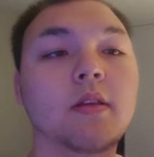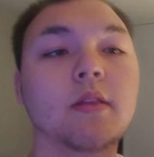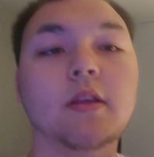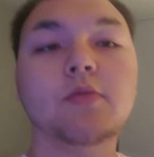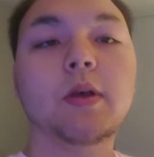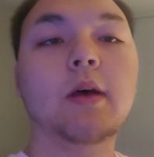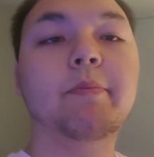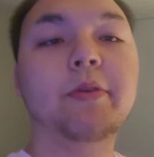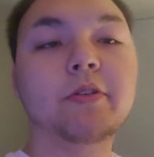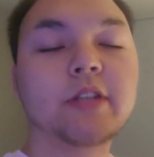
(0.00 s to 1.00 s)
This will
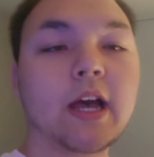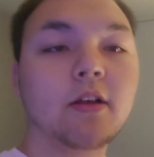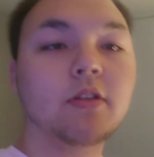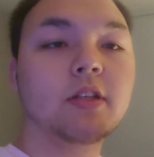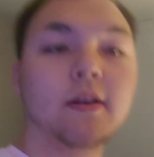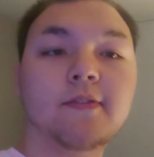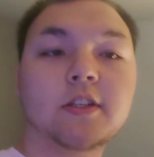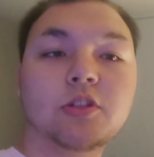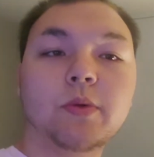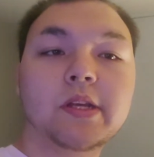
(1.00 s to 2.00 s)
help you tackle tough
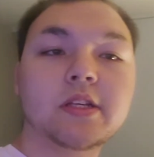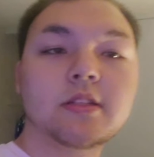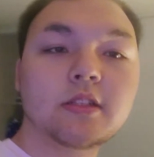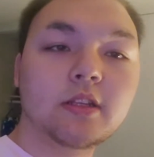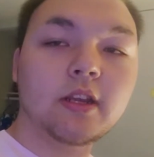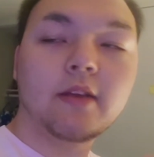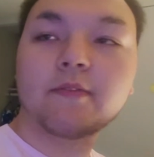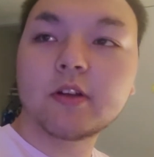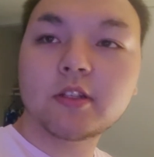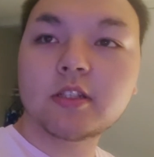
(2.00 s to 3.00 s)
situations and
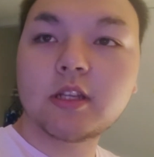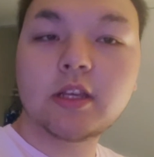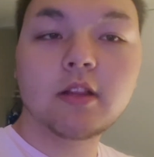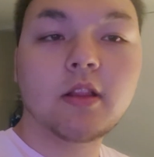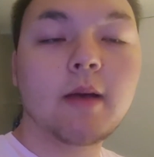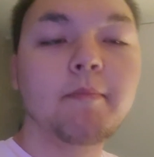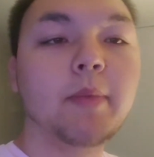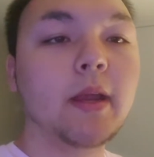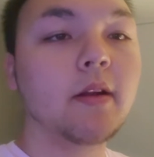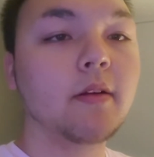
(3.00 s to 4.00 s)
adversity a lot
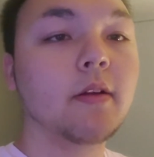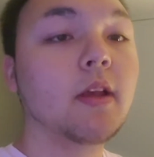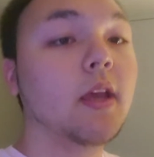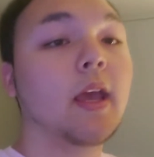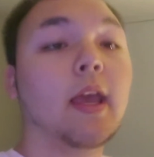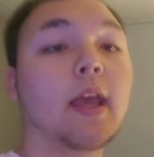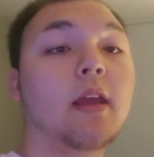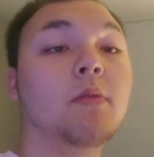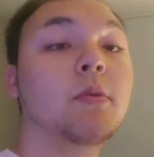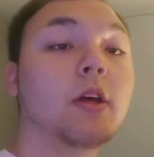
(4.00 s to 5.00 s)
better,
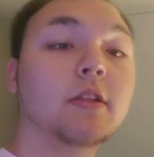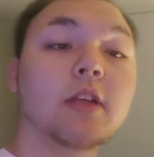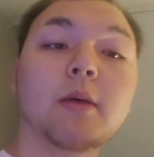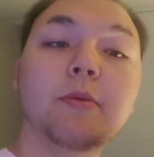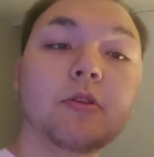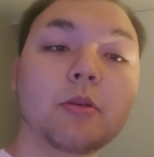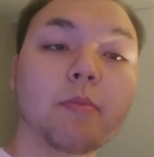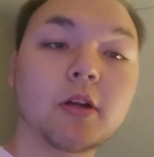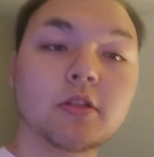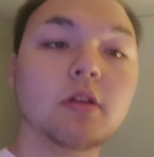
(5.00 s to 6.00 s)
and will also help you in your
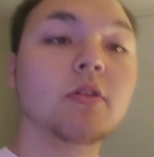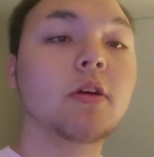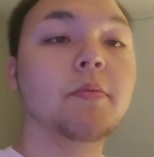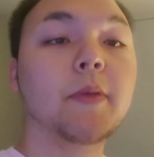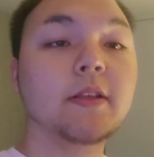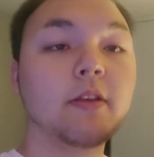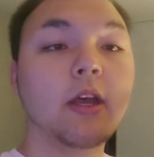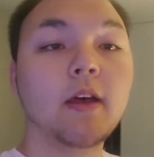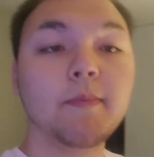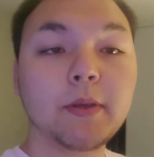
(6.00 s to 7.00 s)
personal growth, because it'll
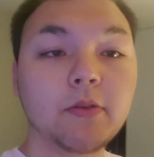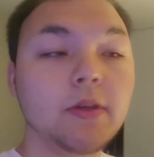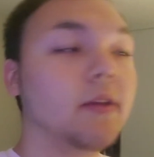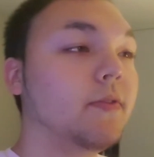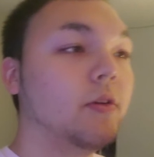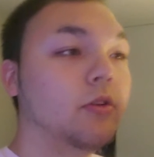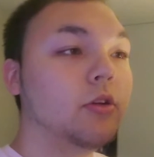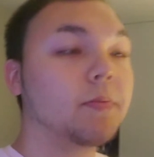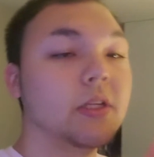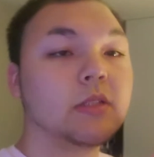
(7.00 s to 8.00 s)
help you give you a new
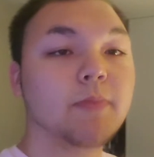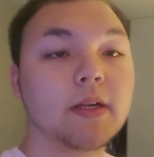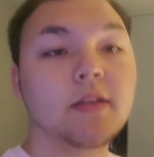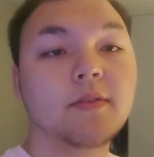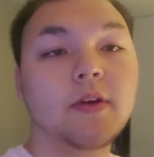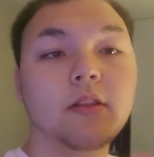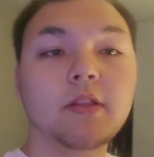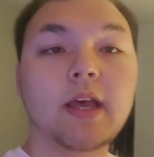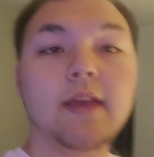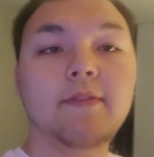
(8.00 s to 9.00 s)
perspective on
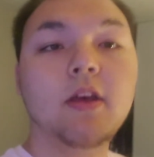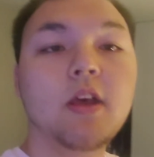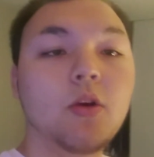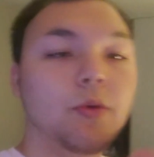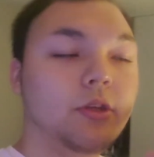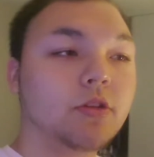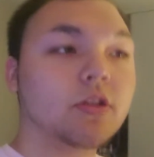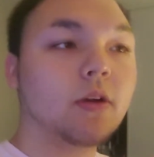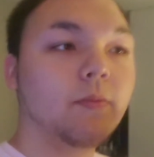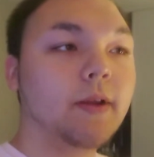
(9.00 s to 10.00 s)
life when you
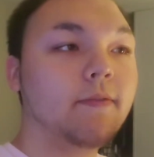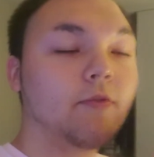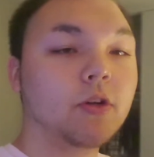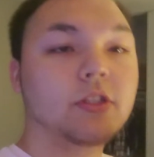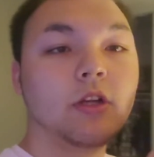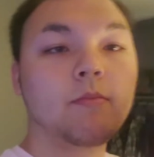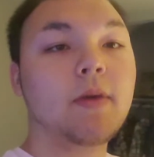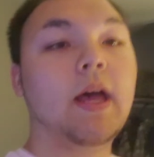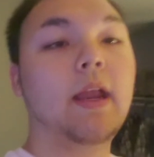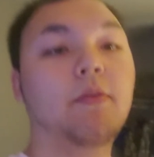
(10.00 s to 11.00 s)
start reinforcing your
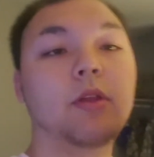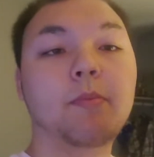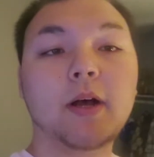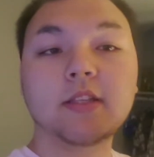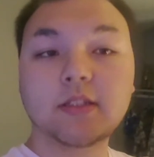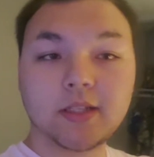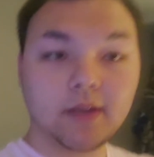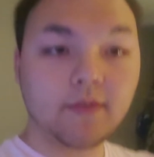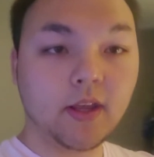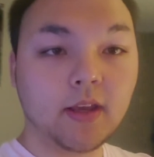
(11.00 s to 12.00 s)
mind with
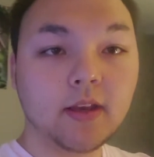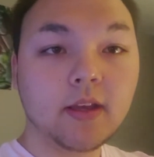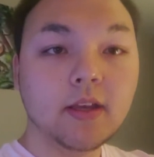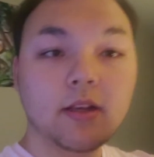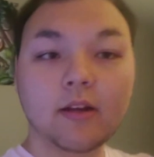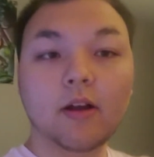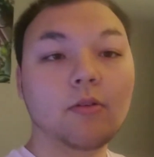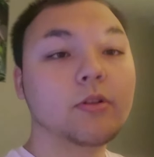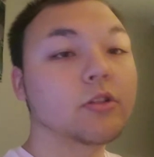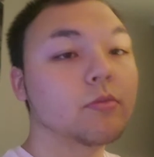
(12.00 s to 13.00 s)
positivity.
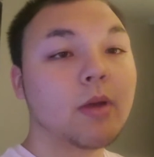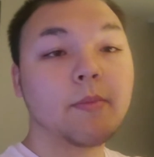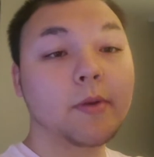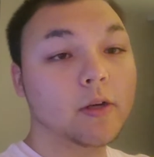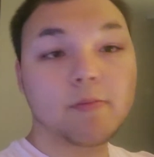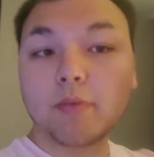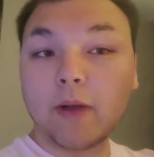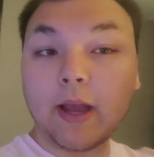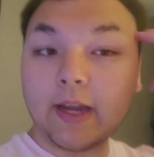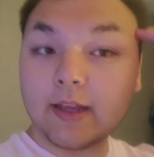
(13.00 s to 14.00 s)
Just remember, your
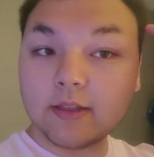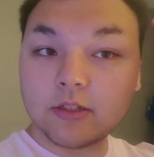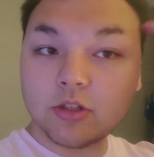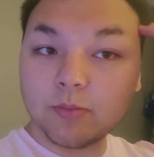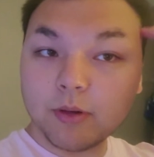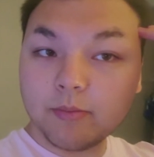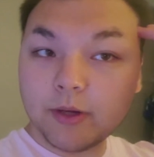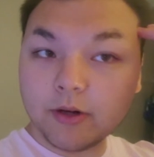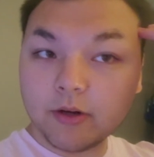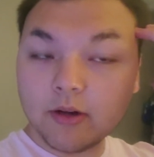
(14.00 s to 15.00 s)
mind is a
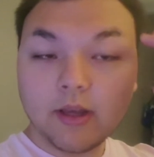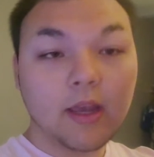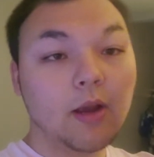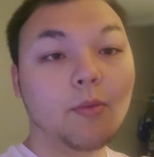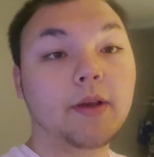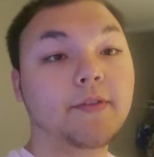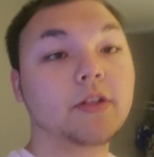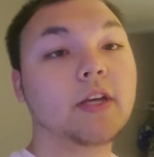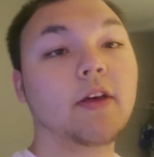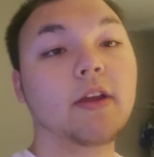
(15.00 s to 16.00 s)
supercomputer, and whatever you
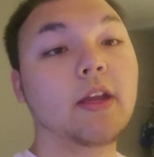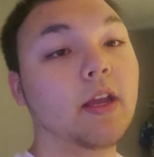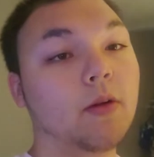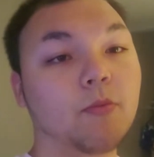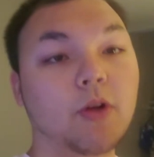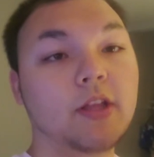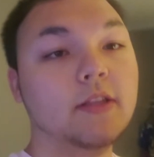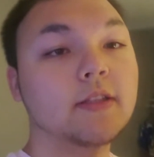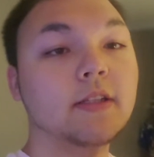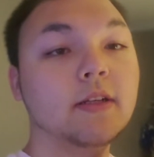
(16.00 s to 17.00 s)
tell it, it
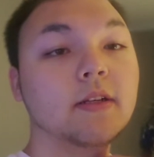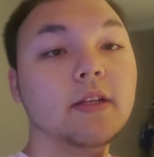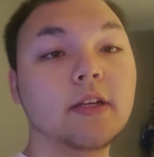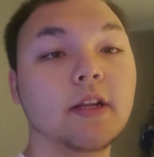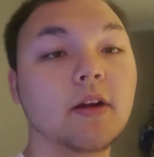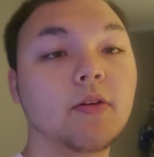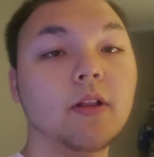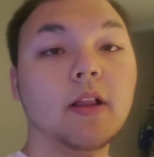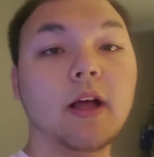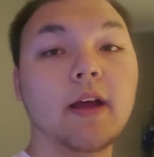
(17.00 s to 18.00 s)
runs. A
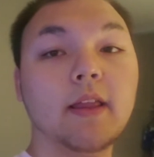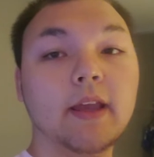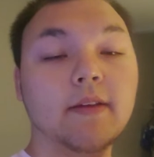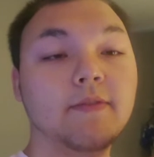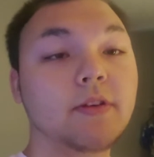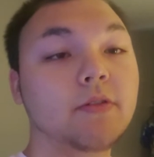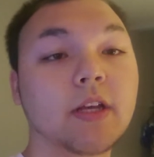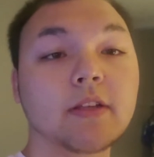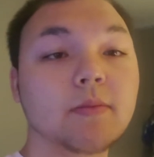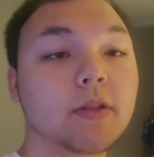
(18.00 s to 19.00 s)
lot, like if you
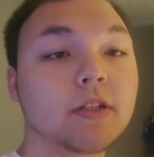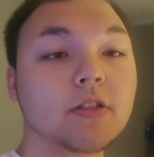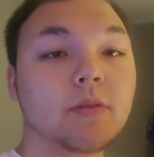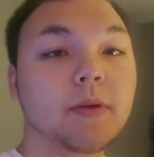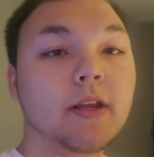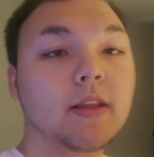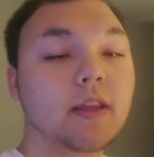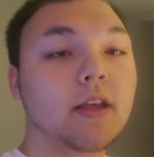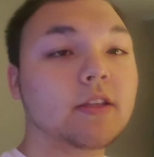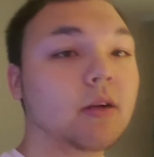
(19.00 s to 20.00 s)
tell someone they're stupid and
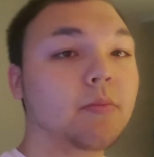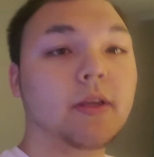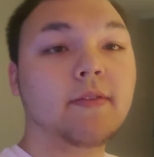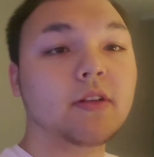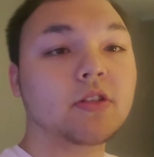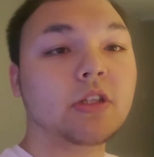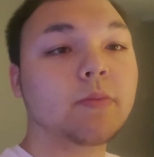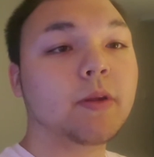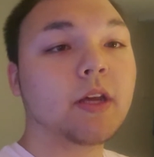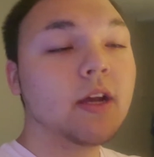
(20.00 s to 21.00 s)
then they start believing they're
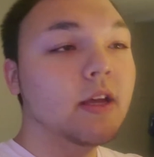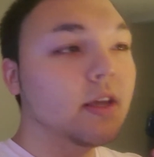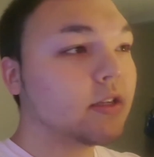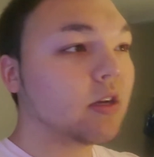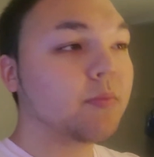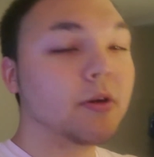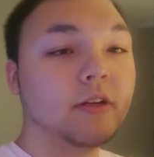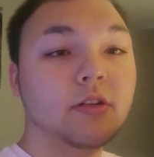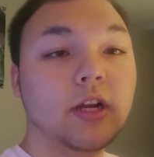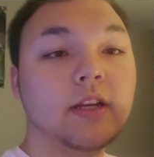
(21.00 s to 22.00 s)
stupid, they start
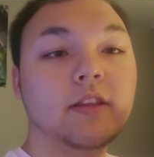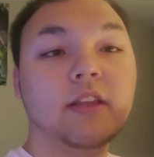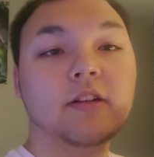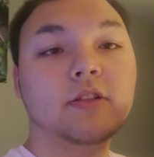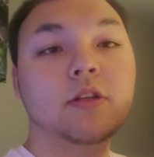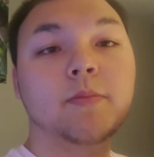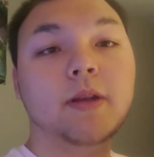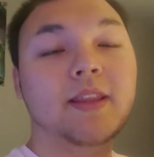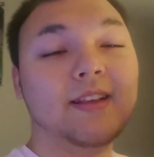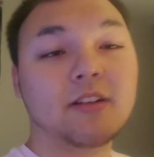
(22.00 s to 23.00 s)
projecting that they're
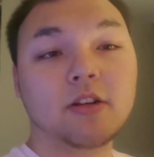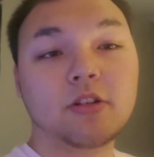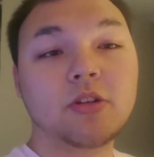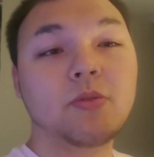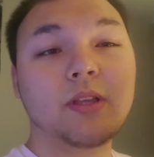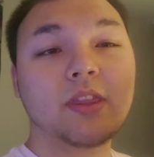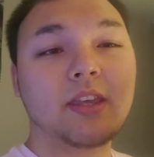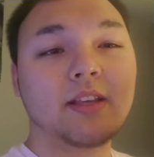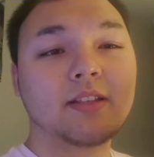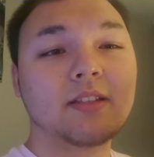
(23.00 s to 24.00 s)
stupid, and they start doing
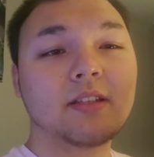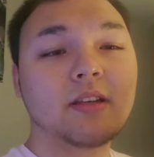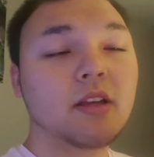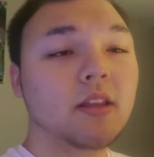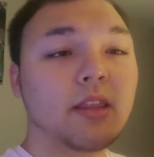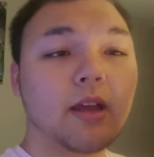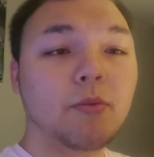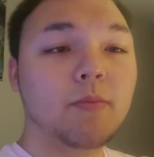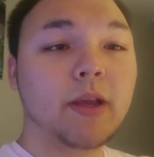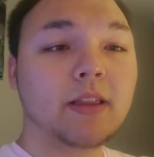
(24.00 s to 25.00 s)
things that
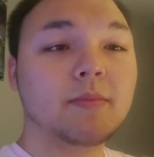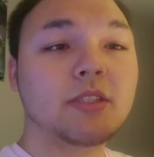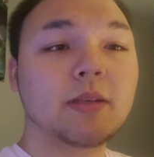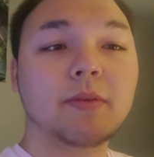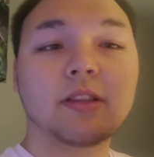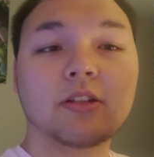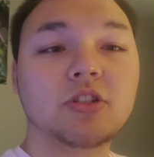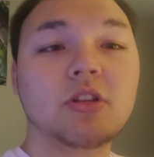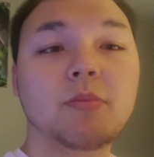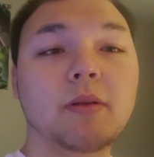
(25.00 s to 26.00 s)
would make them seem like they're
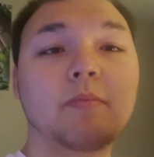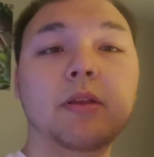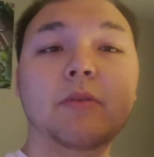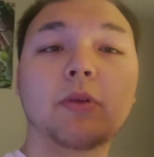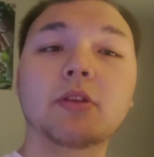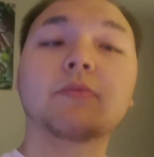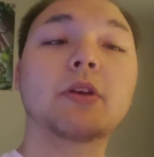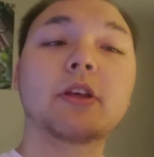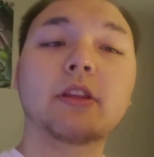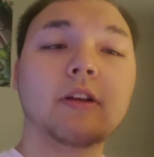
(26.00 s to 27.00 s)
stupid, but when
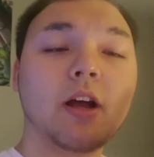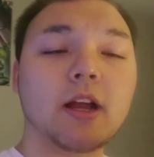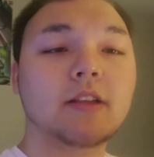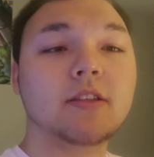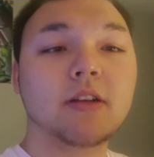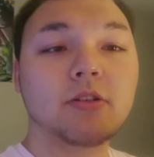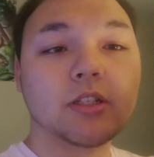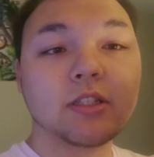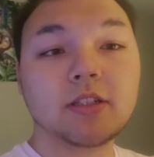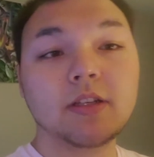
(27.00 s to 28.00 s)
really they're not. So just,